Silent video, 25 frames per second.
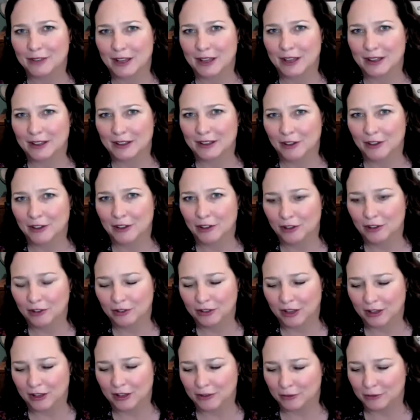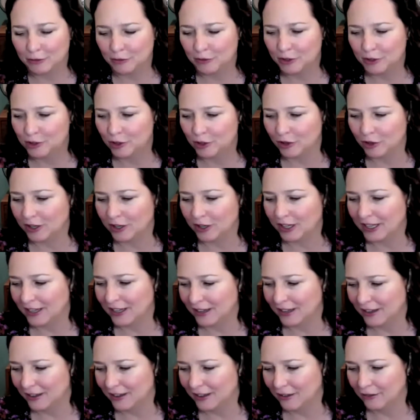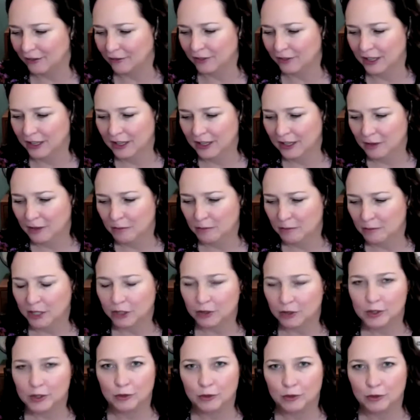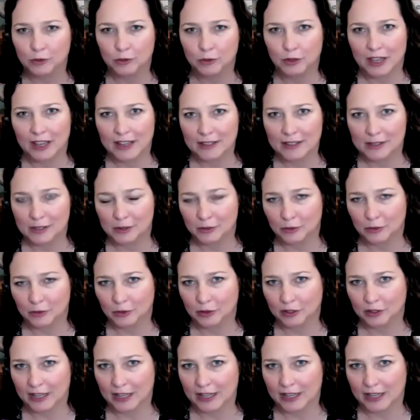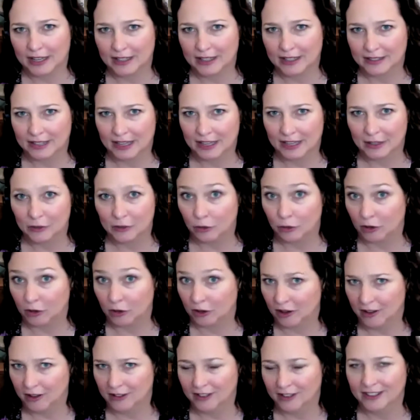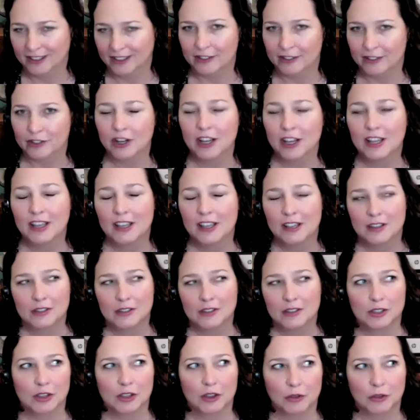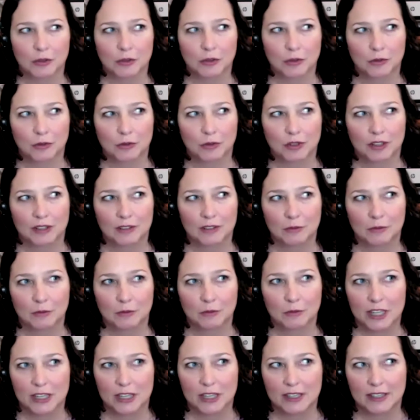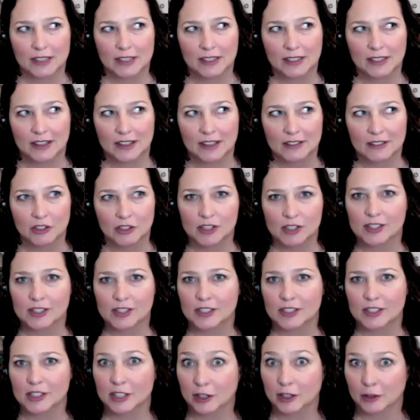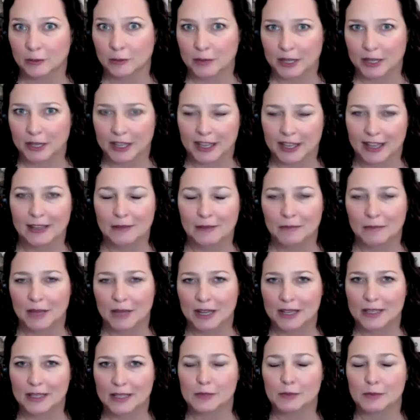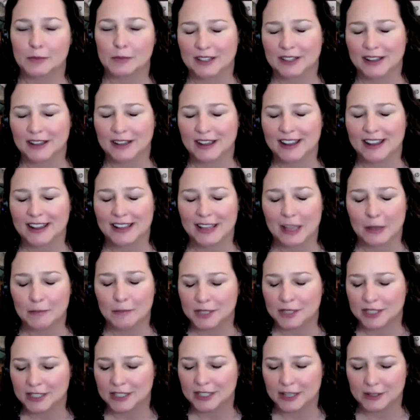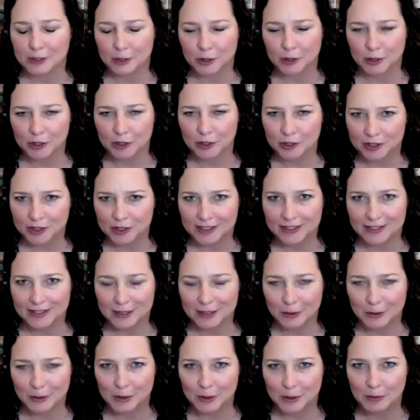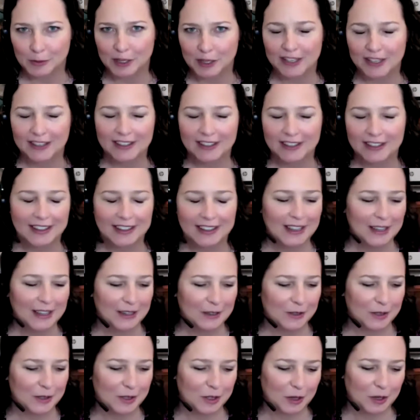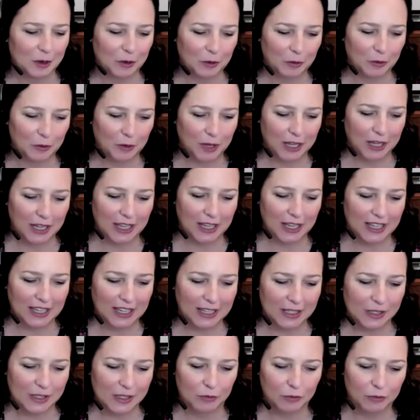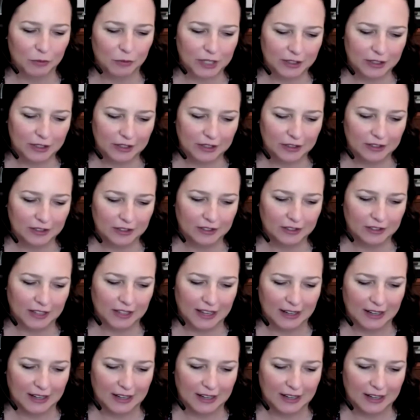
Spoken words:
all gone through the journey of middle school, high school, and or college. So we just this year became, my husband and I, empty nesters, so to speak. So it's a real